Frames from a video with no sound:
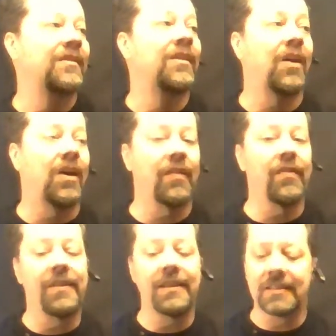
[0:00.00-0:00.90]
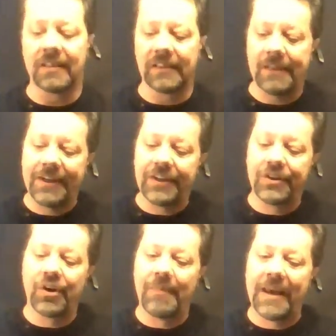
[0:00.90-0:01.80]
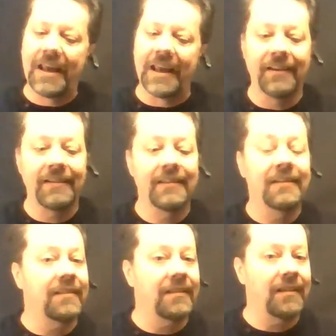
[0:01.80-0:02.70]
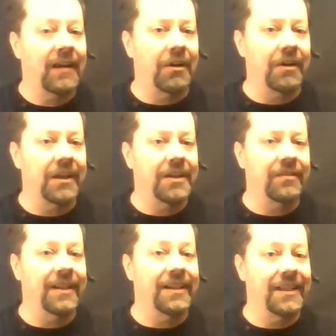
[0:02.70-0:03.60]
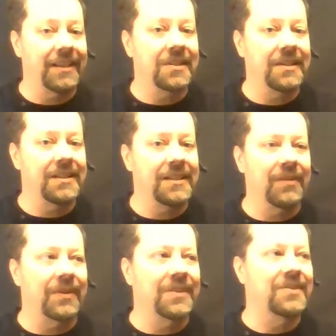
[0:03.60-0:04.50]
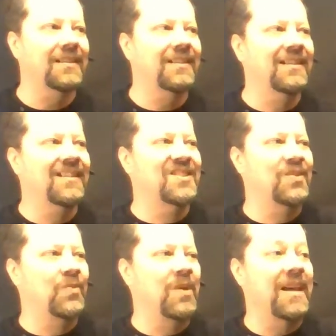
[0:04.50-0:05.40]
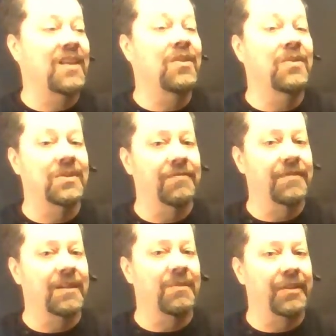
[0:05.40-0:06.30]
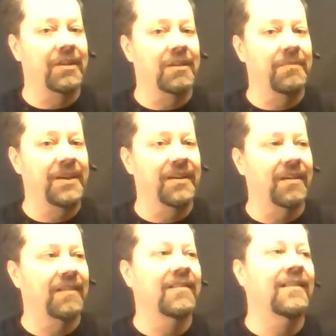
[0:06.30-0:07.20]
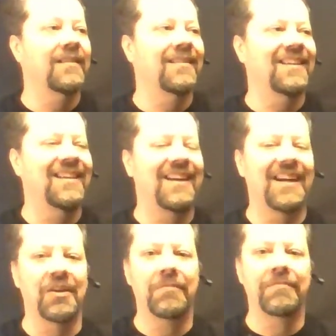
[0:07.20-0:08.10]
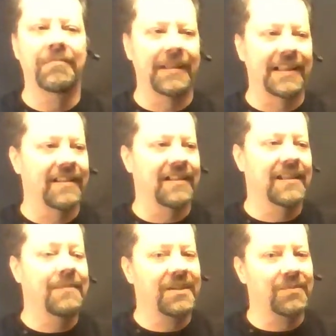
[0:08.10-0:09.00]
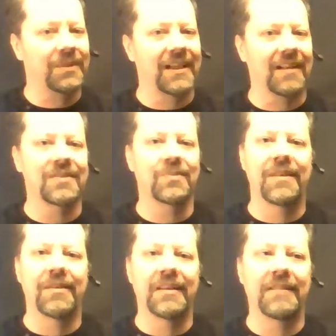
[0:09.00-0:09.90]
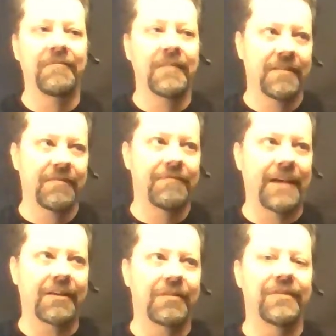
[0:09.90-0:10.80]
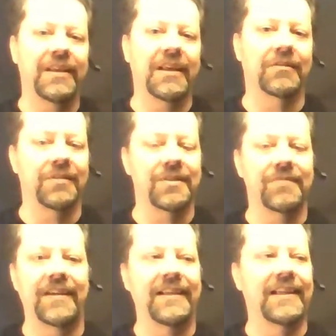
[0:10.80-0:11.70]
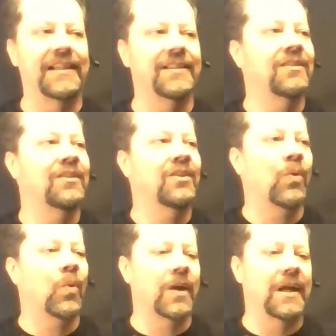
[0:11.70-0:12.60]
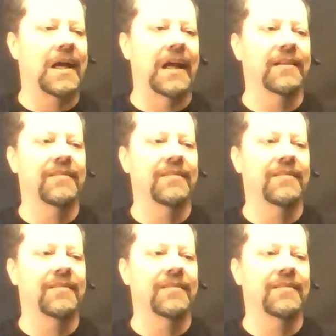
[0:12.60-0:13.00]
On this limited domain, our integrand is continuous, so we may use the fundamental theorem here, and hopefully the limit will tell us whether the value of the integral is finite or not.